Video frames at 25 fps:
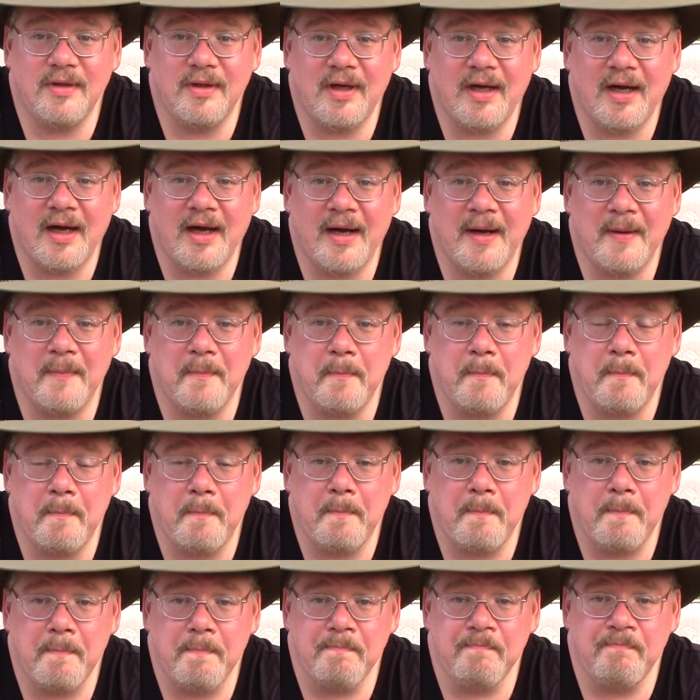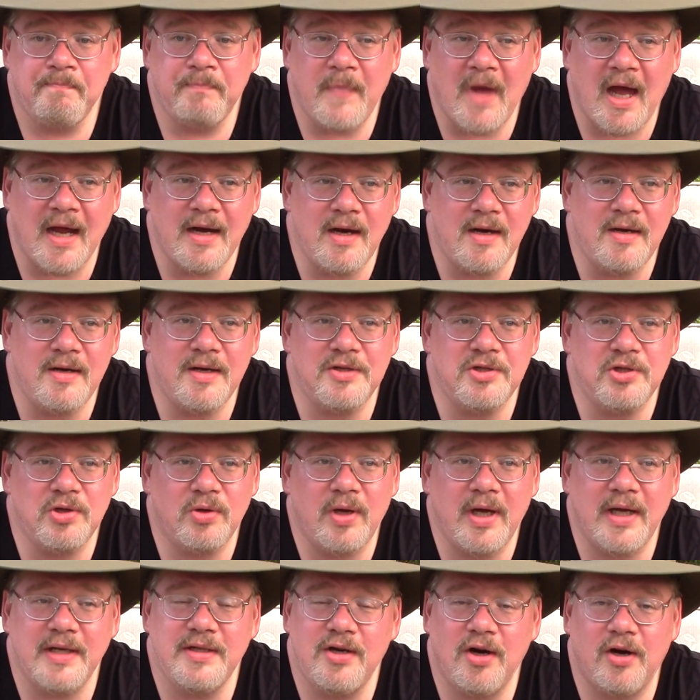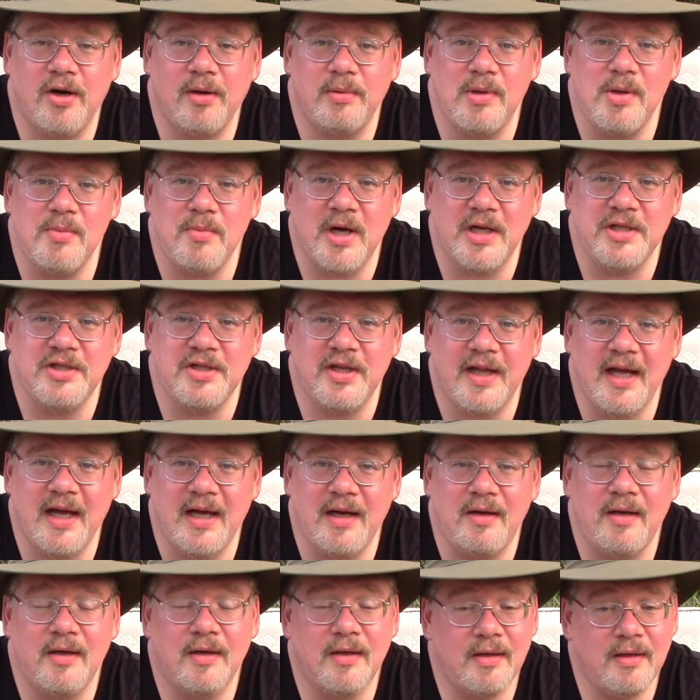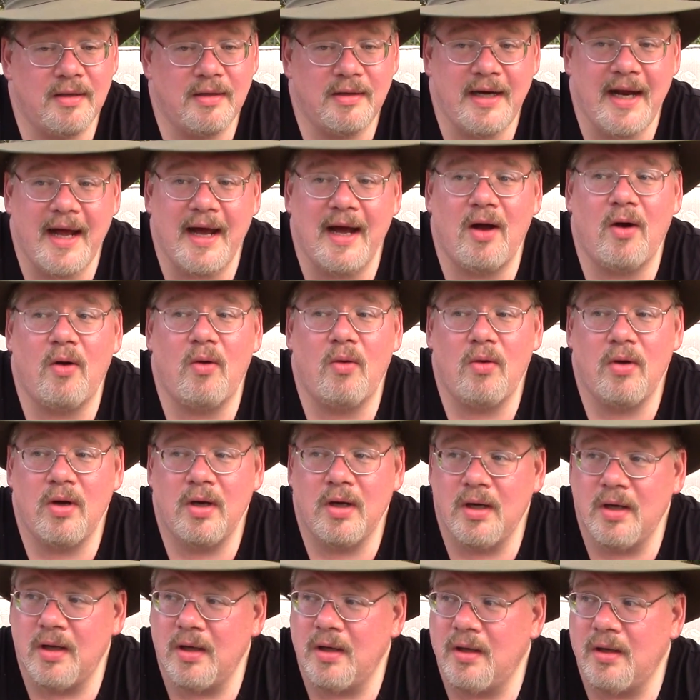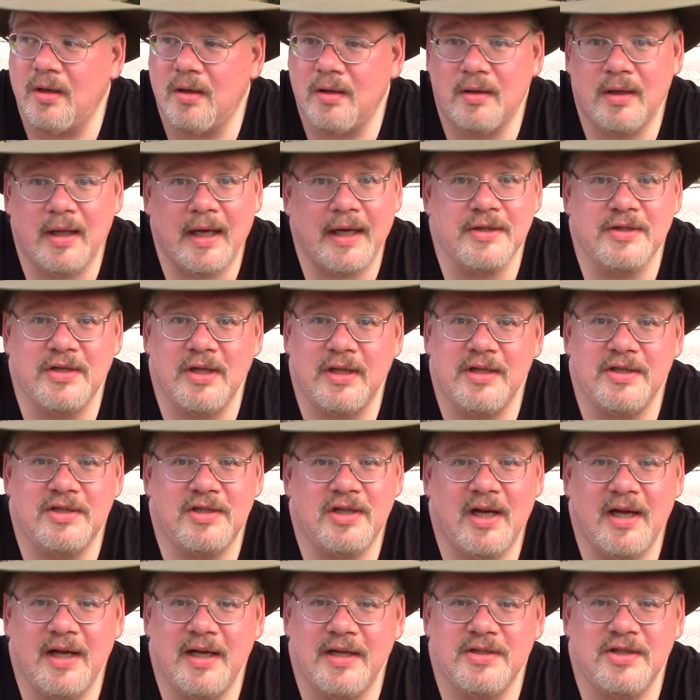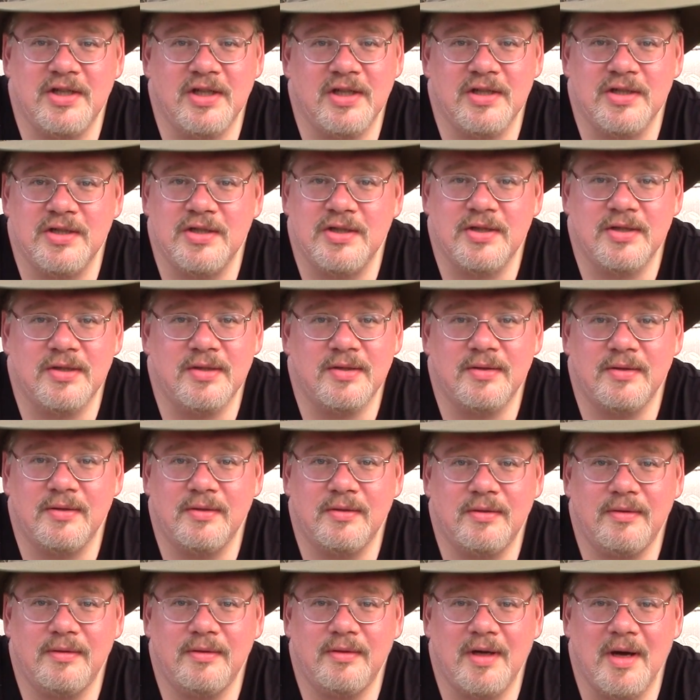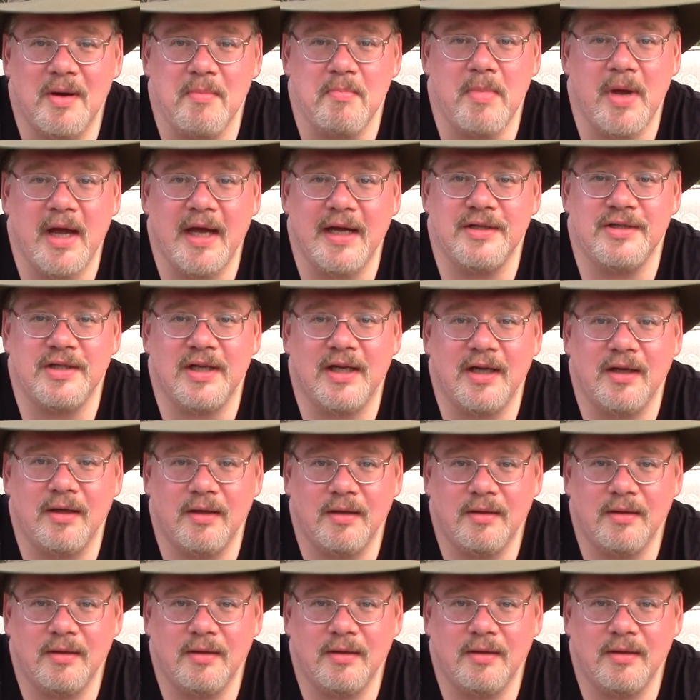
I didn't enjoy it terribly much then. Now, like I said, the science is amazing,